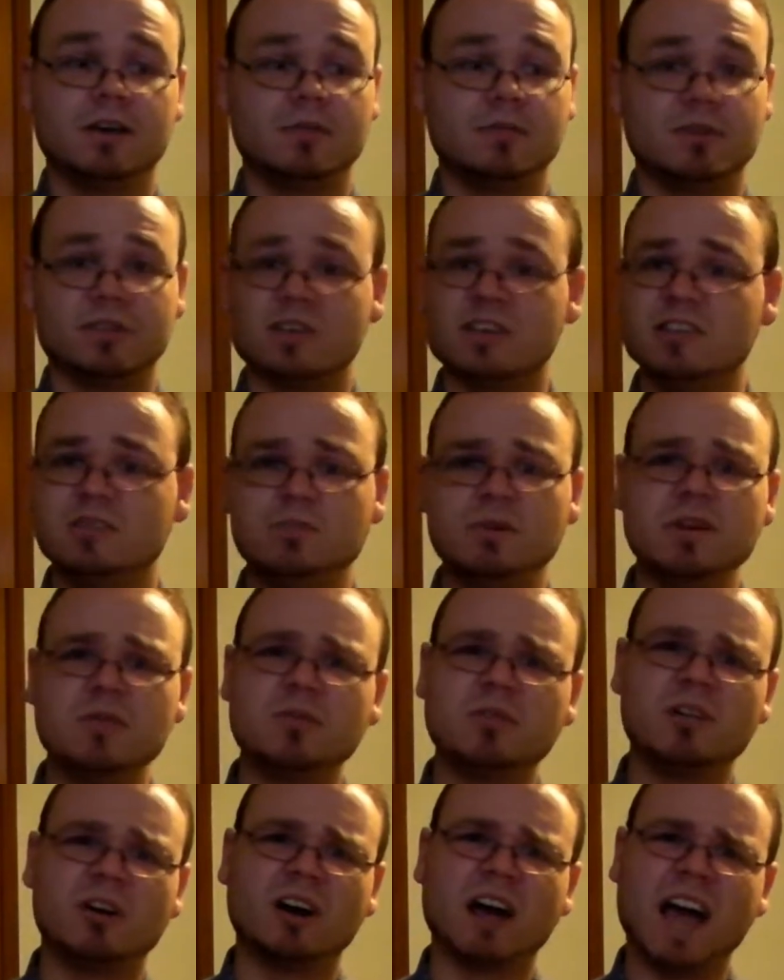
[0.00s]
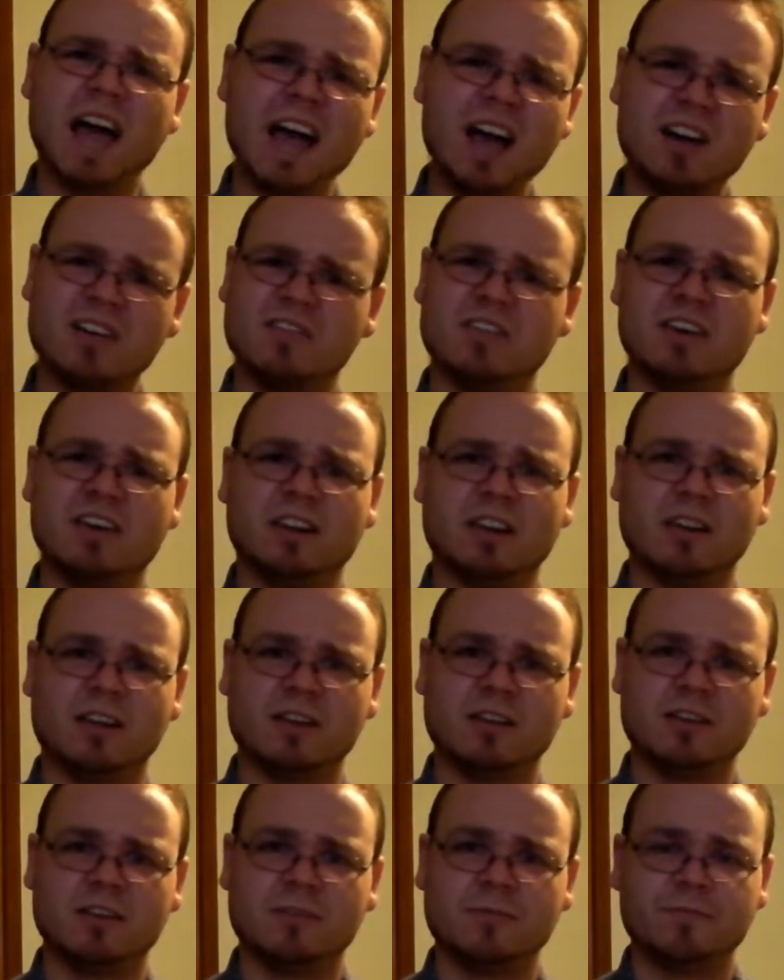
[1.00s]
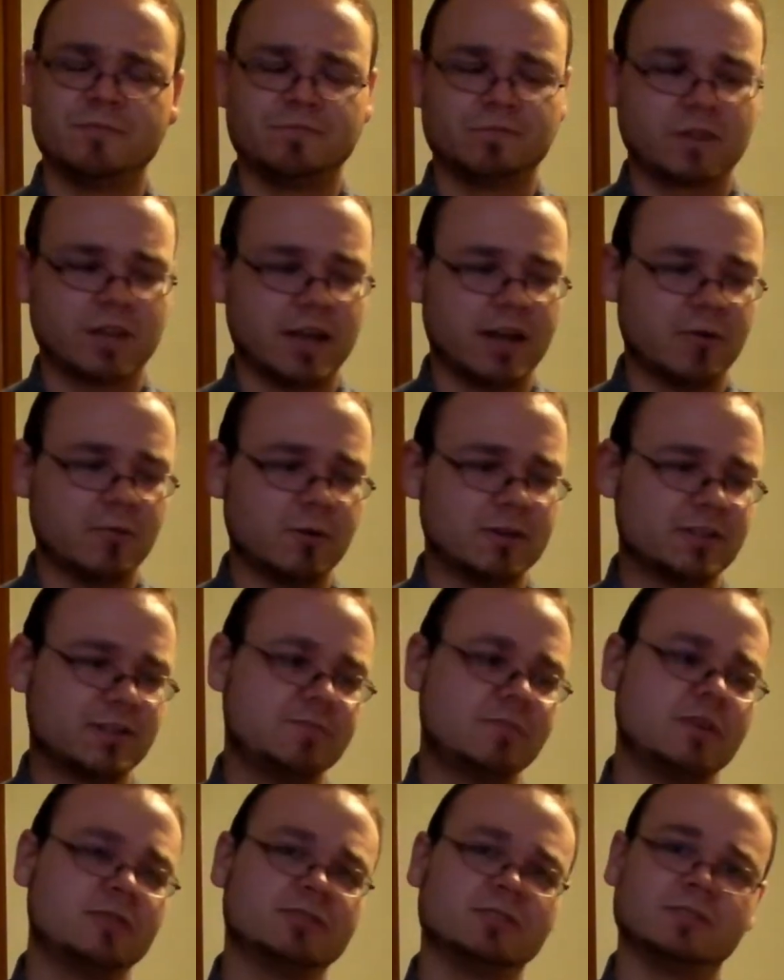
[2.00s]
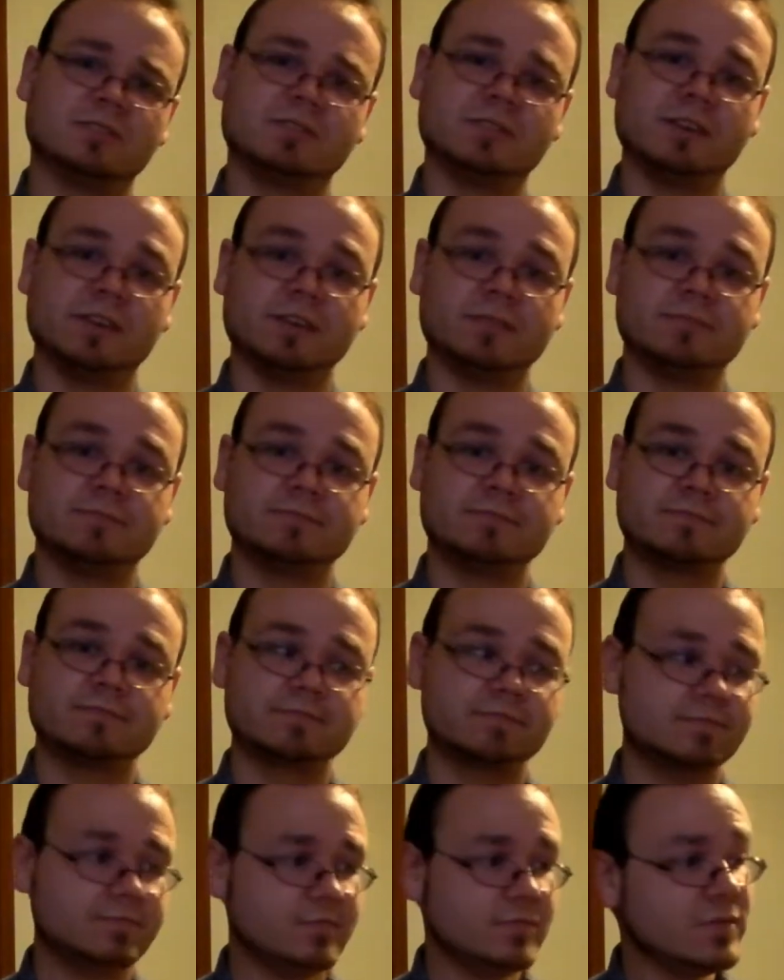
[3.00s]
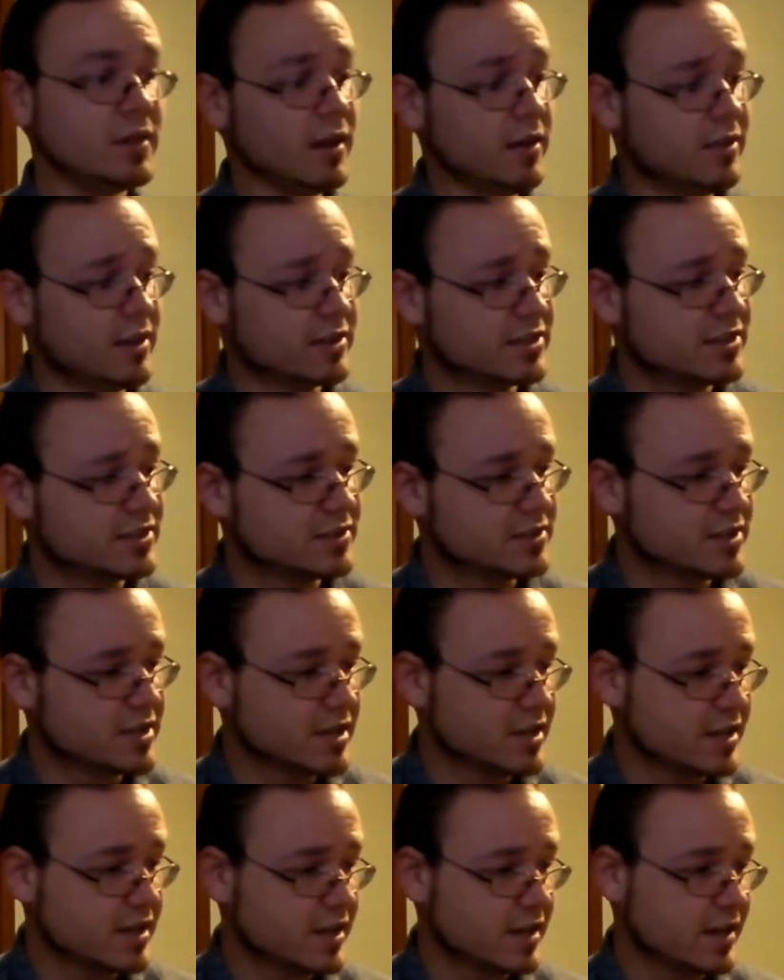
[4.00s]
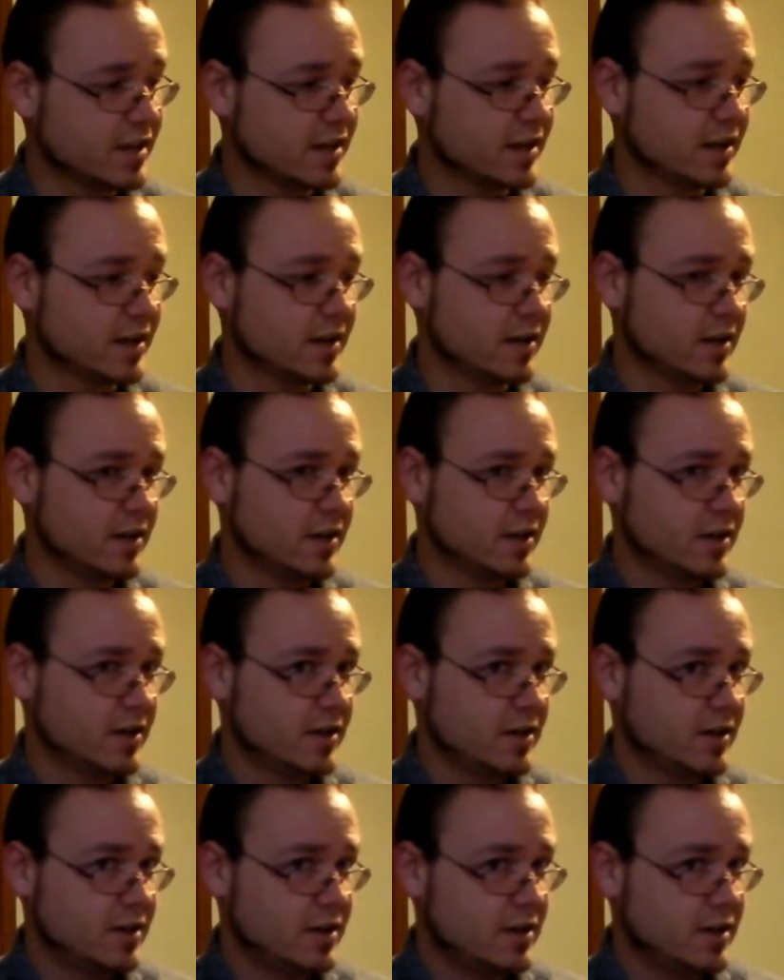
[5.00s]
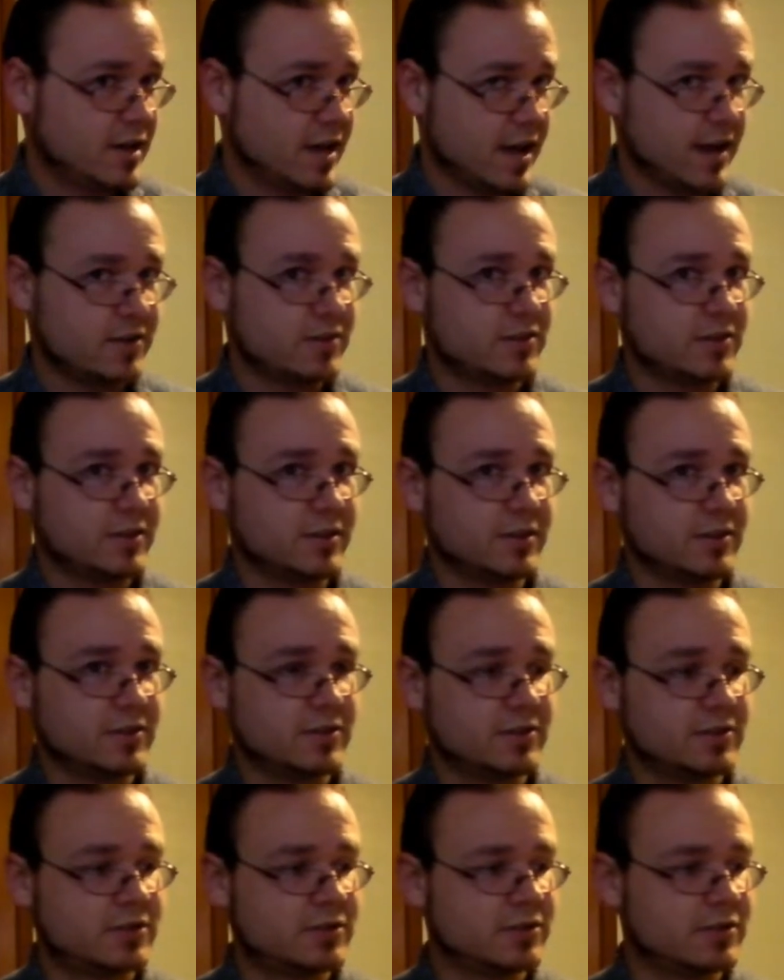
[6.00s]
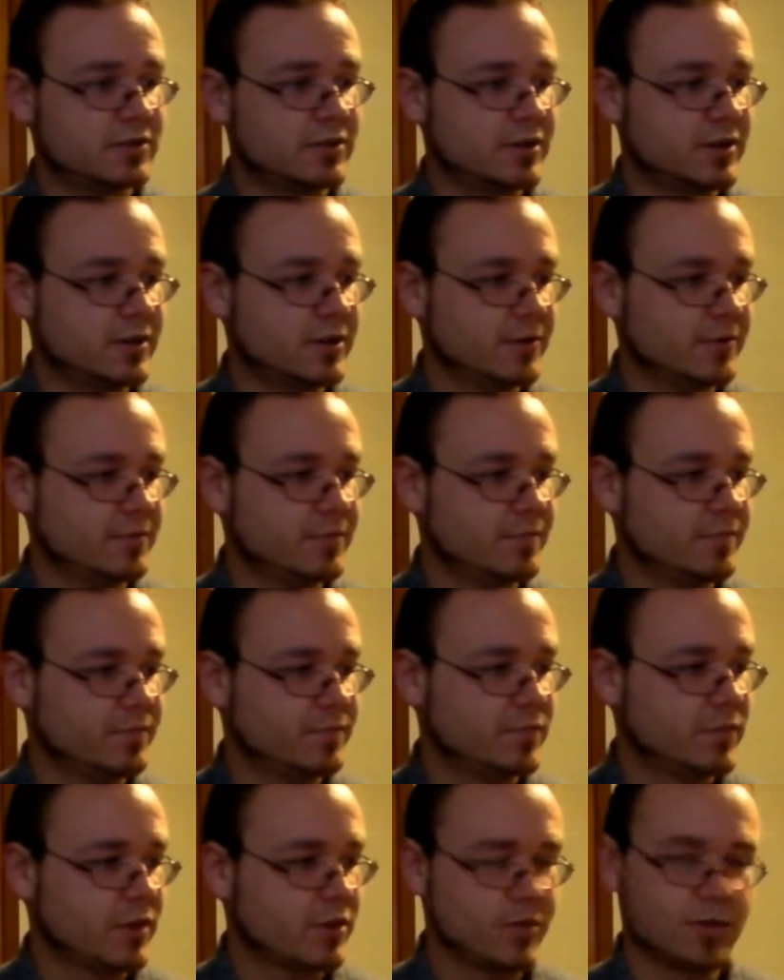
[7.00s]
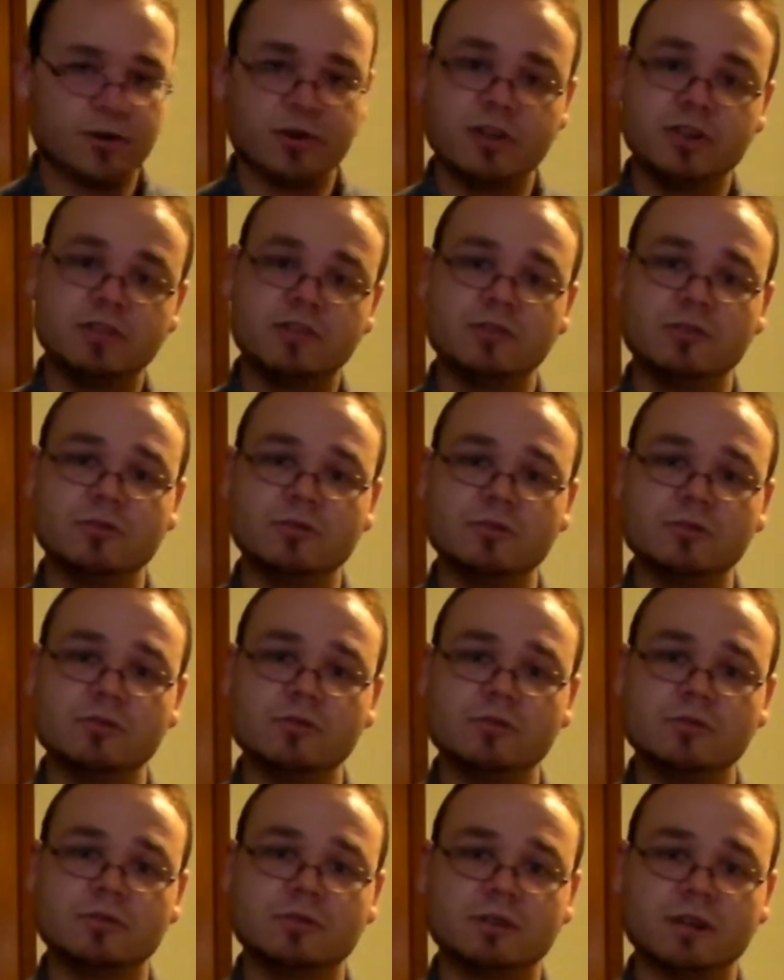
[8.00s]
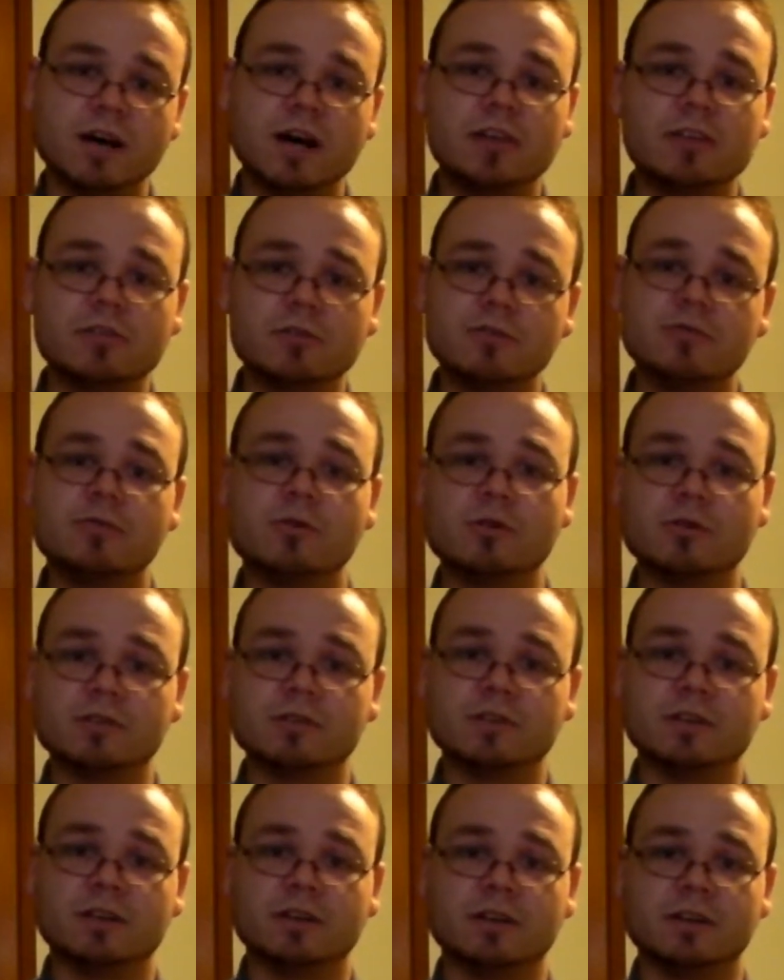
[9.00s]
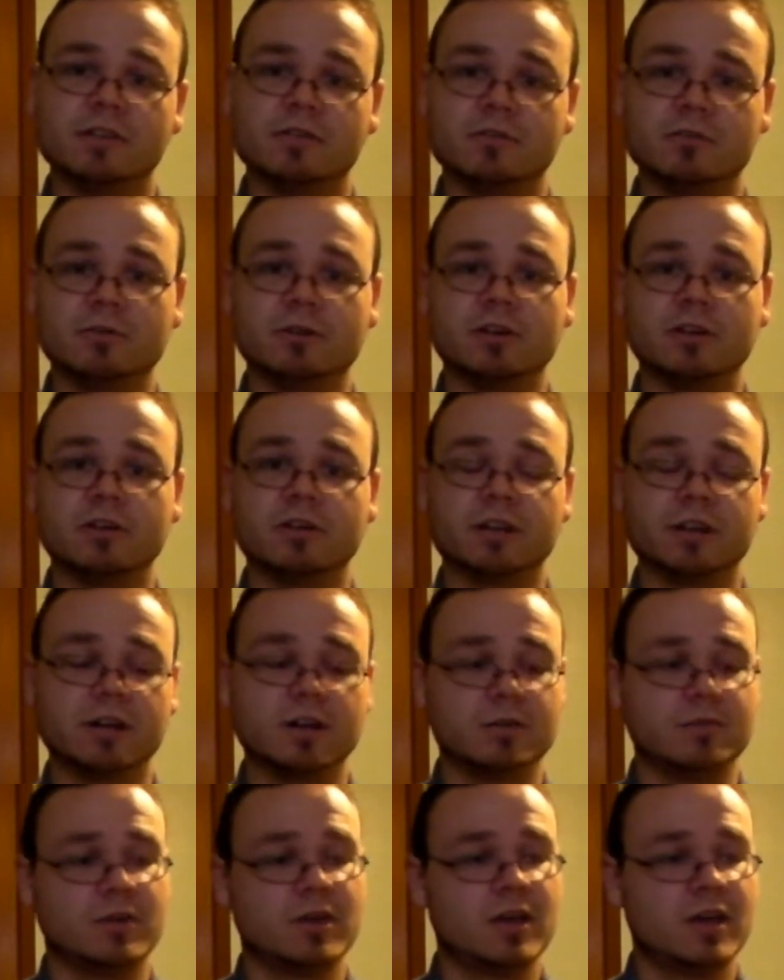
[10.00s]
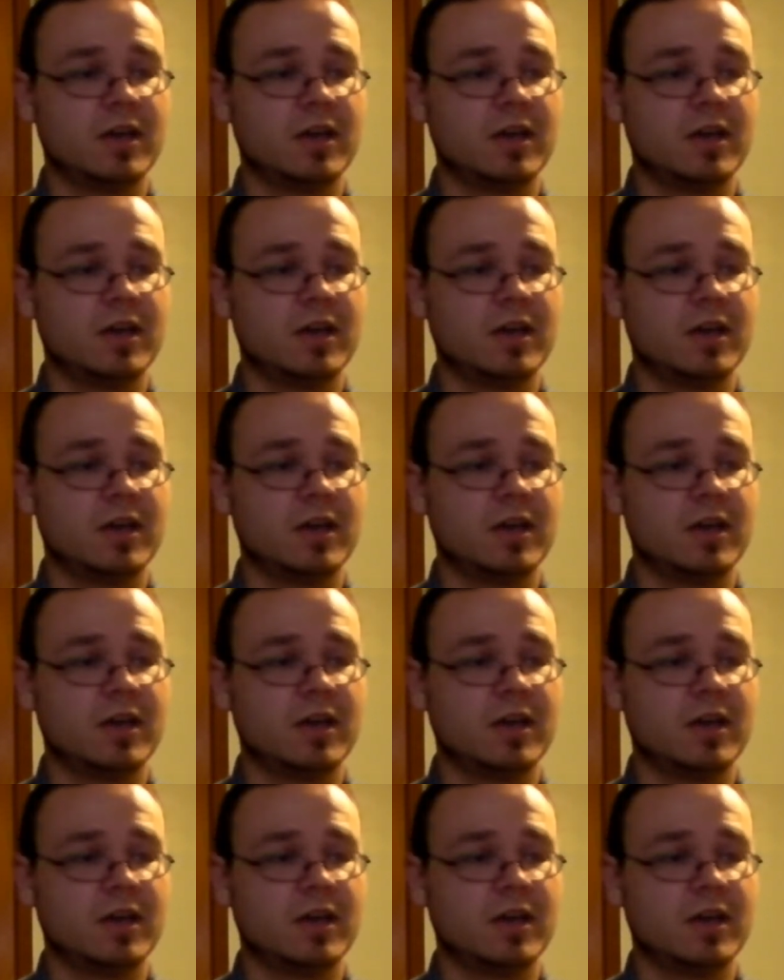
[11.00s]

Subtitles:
But these people are aggravating. And what did Moses say? This is in Exodus 32, 9 through 14, if you want to look it up.